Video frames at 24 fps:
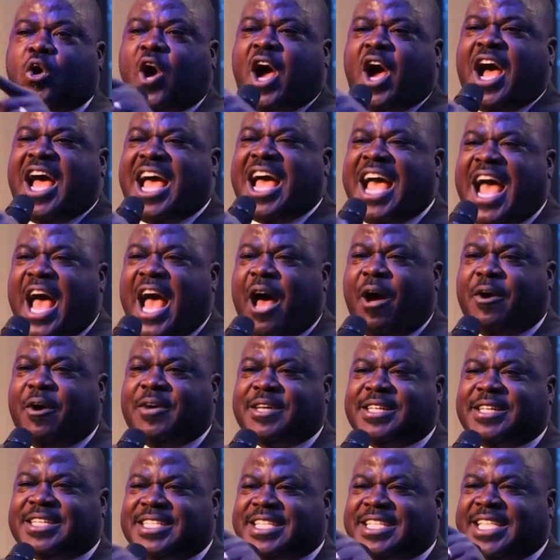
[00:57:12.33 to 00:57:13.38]
a change. I said,
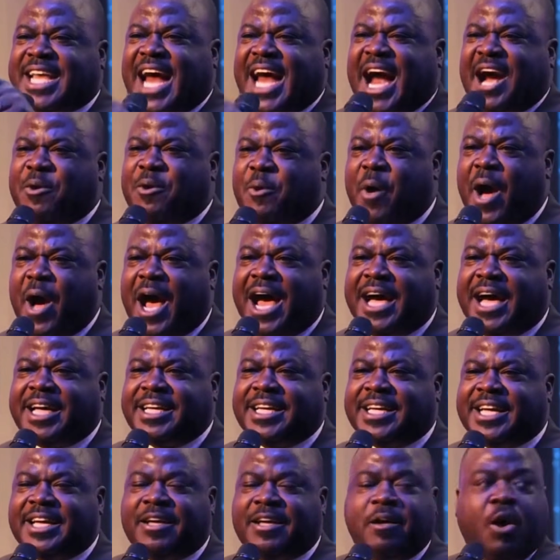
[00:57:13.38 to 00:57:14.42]
hey, is this
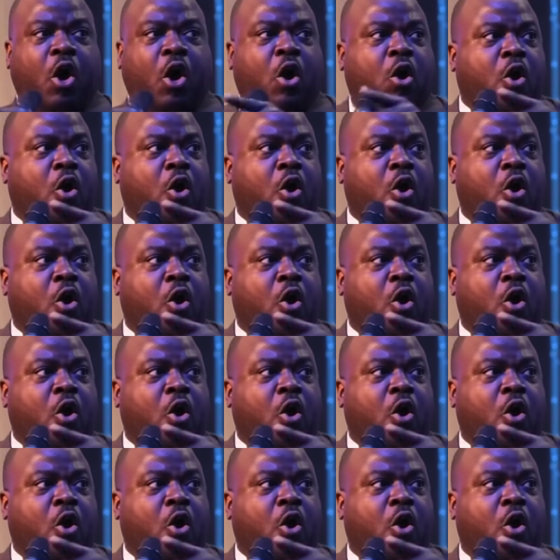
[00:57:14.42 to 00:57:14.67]
easy?